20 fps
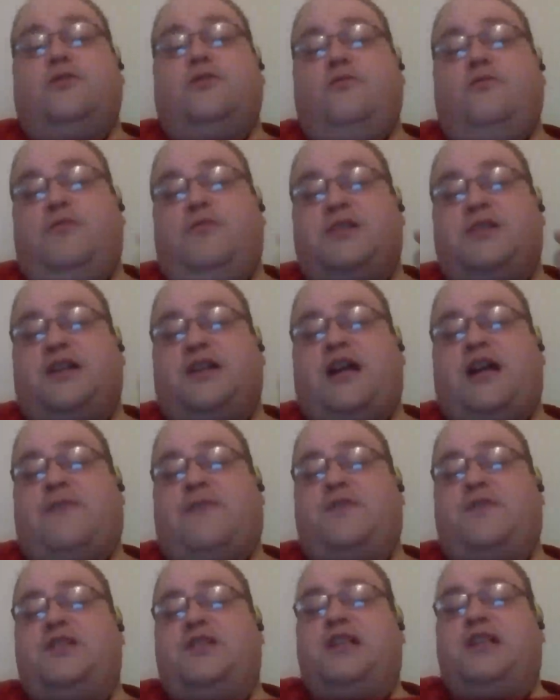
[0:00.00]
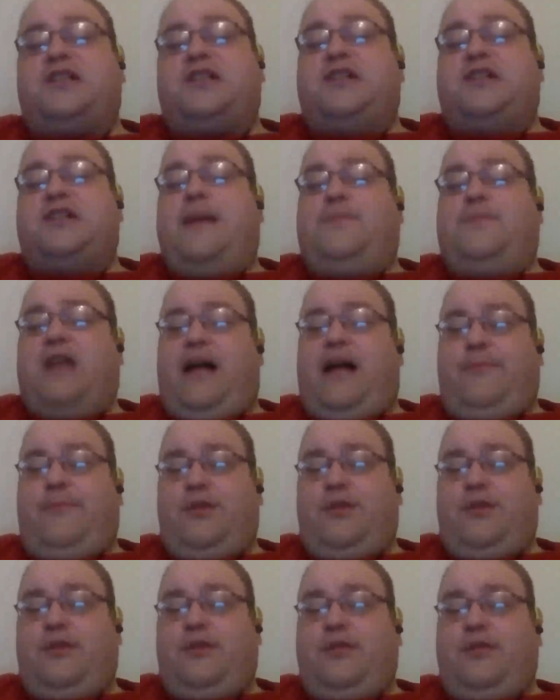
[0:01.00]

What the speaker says: was a conference that stepped up